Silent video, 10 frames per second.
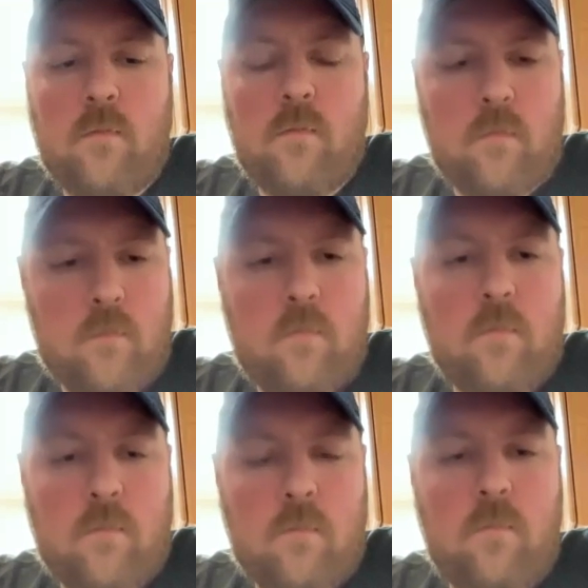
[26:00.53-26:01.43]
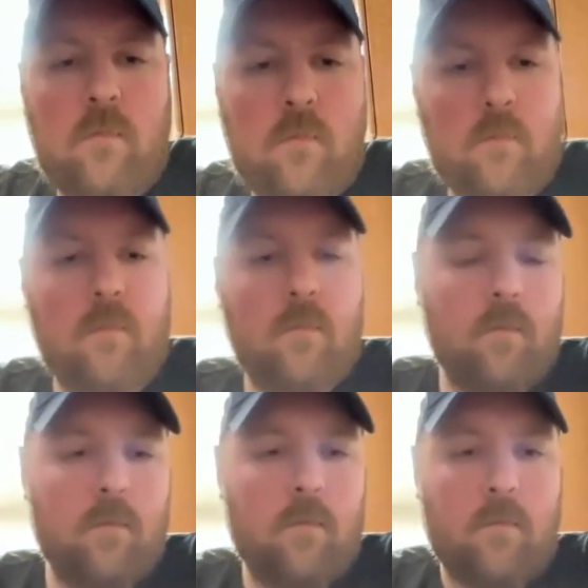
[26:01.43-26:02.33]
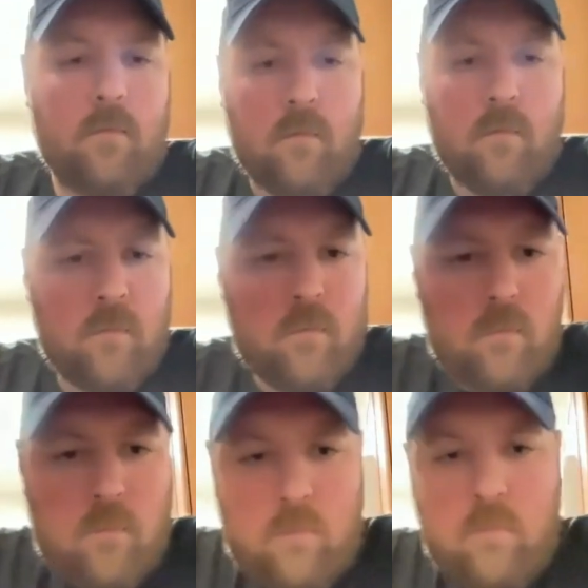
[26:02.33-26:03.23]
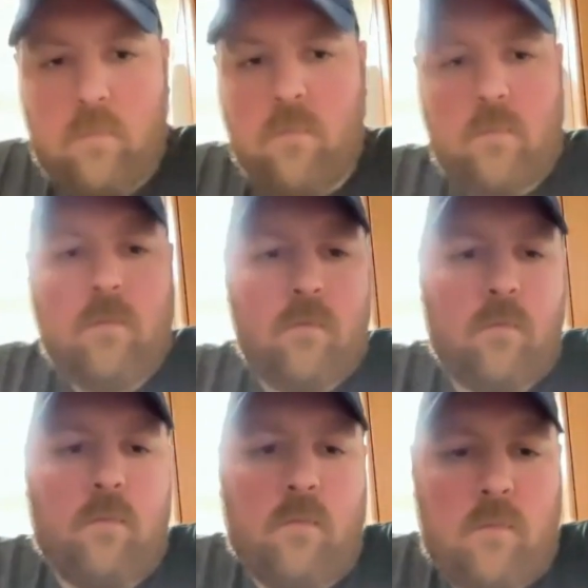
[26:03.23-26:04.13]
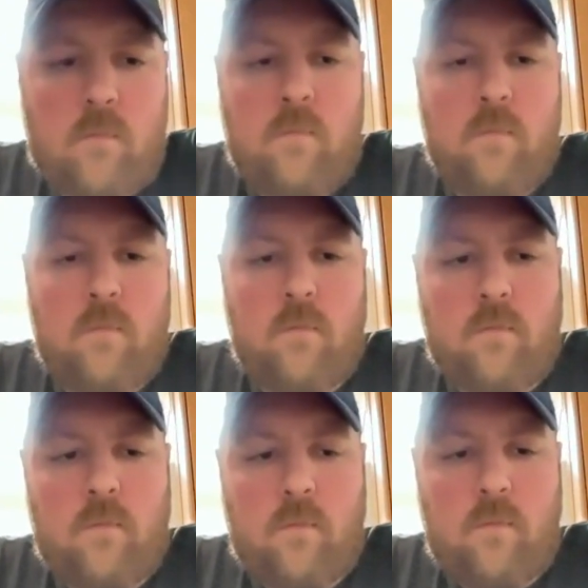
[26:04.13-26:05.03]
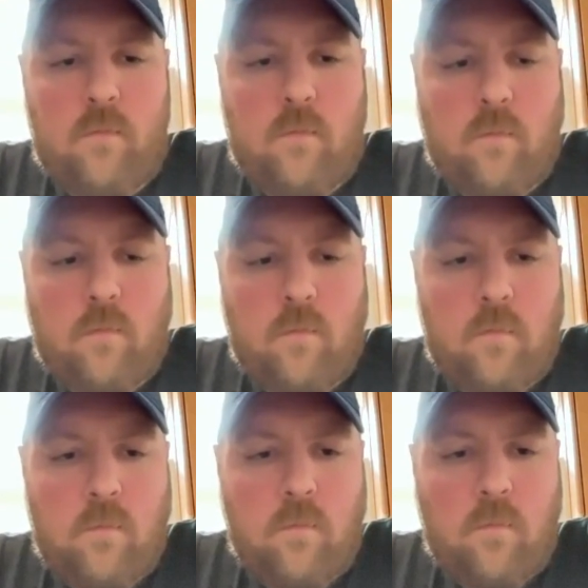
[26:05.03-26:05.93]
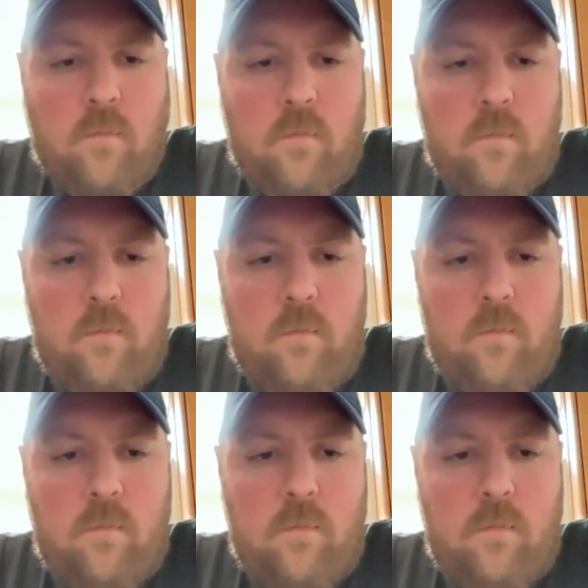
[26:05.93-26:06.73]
No words are spoken by the person on screen.